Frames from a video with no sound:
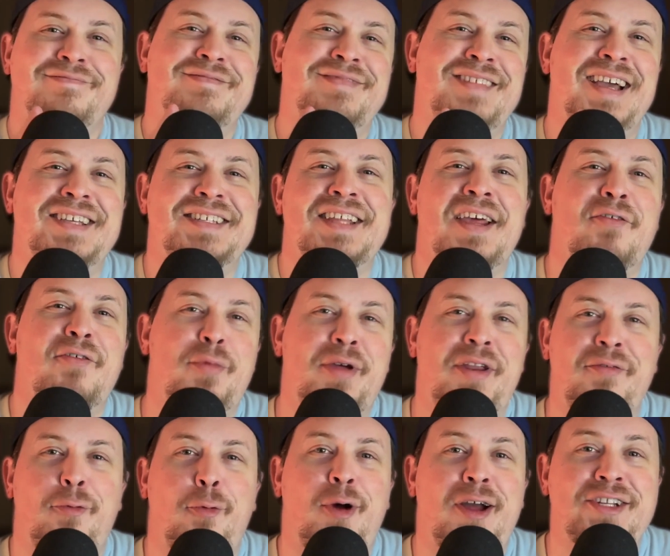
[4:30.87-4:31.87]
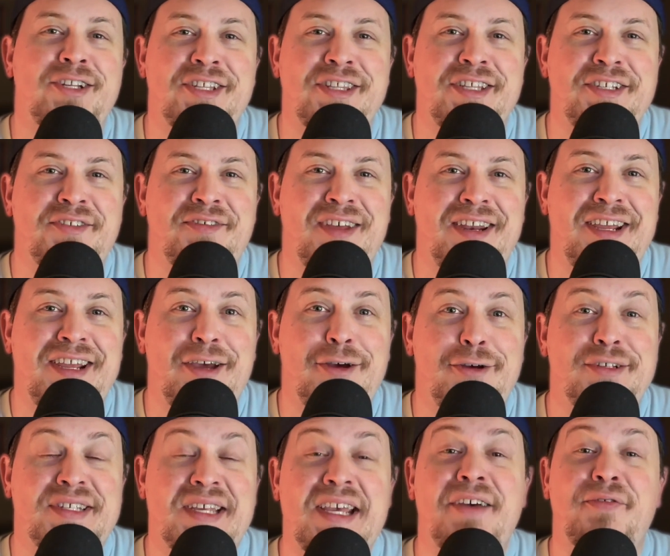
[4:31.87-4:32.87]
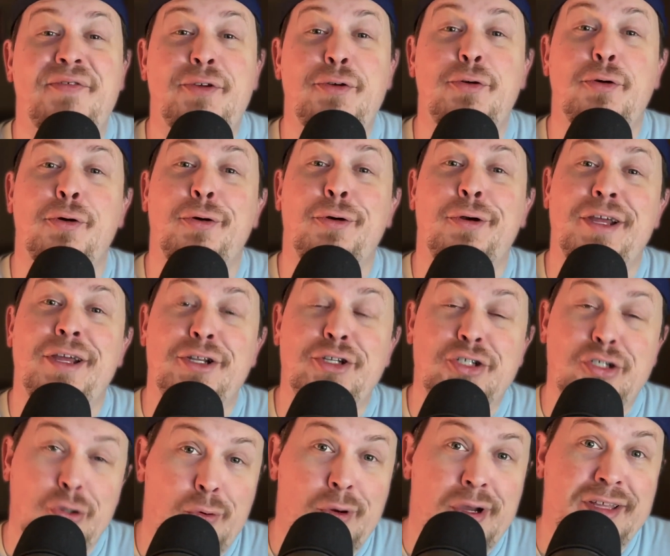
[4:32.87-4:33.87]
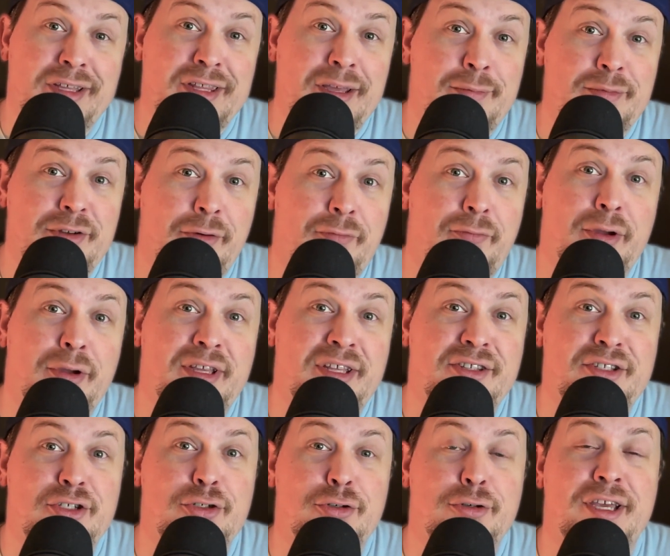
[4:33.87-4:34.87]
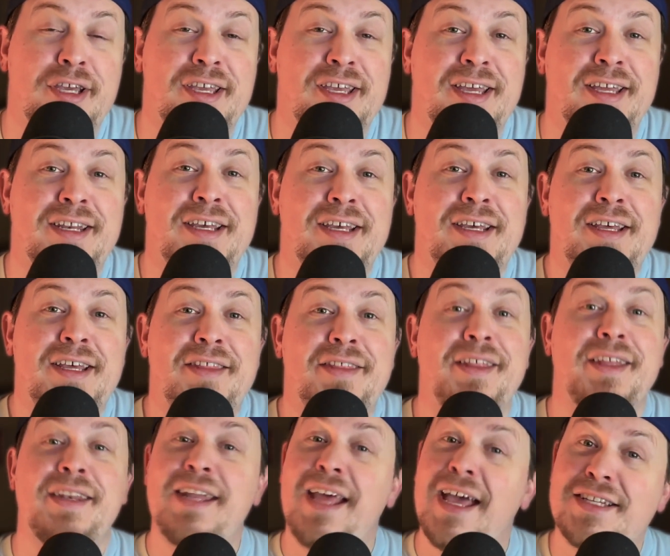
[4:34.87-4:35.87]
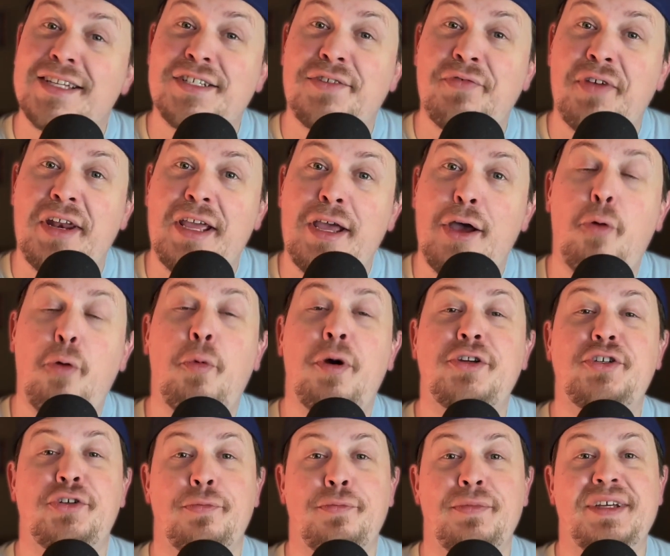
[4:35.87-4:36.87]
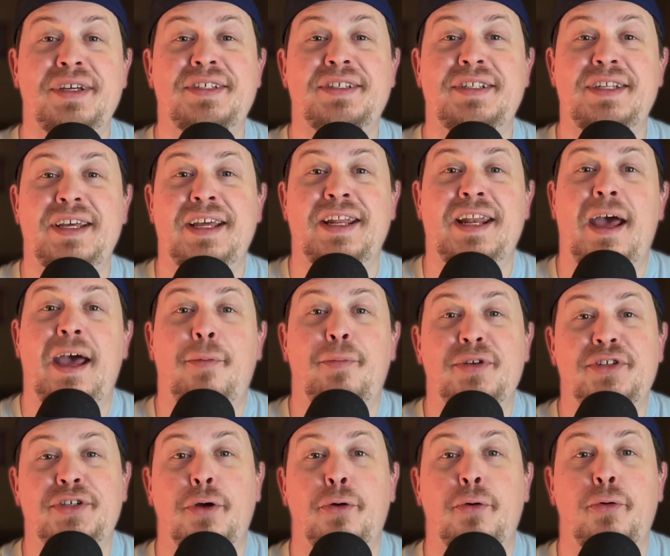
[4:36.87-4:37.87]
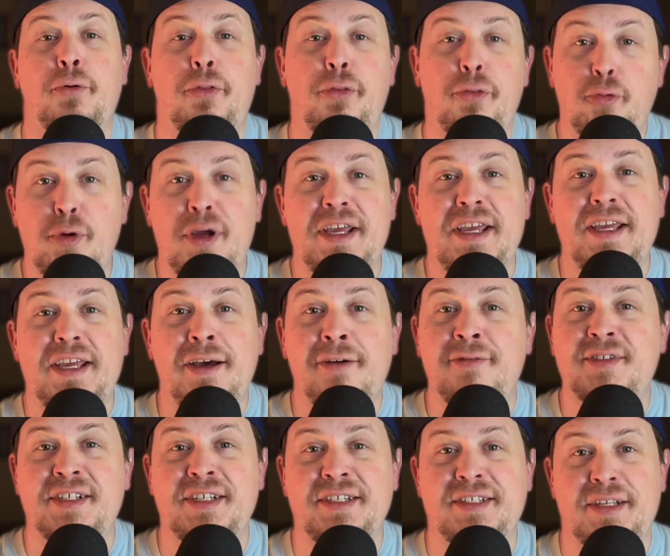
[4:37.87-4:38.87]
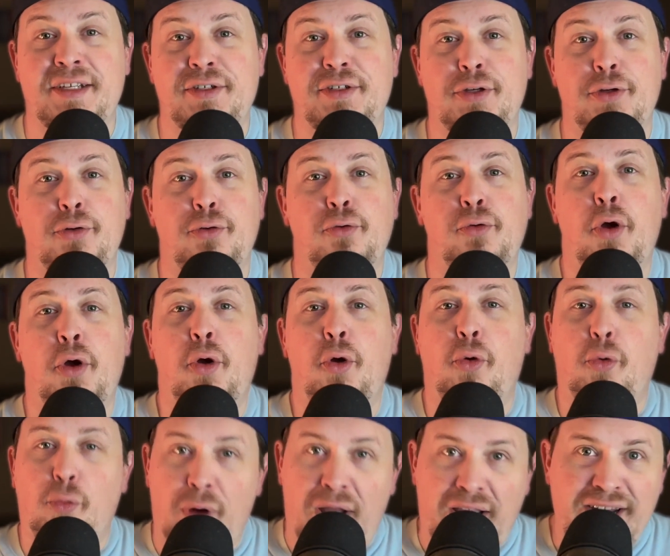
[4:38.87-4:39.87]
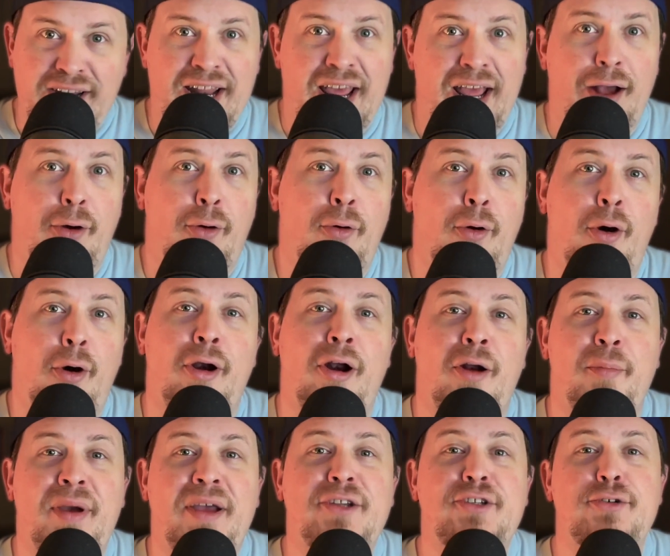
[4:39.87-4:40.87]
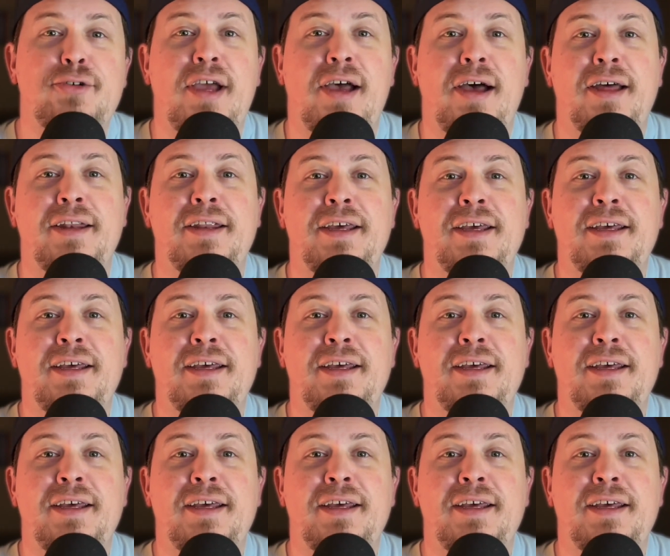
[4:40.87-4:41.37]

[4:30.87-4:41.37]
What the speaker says: Thanks to everybody for watching these videos. If you're enjoying them, don't forget that you can get the next video, what you missed in episode 3 of season 2, right now on our Patreon.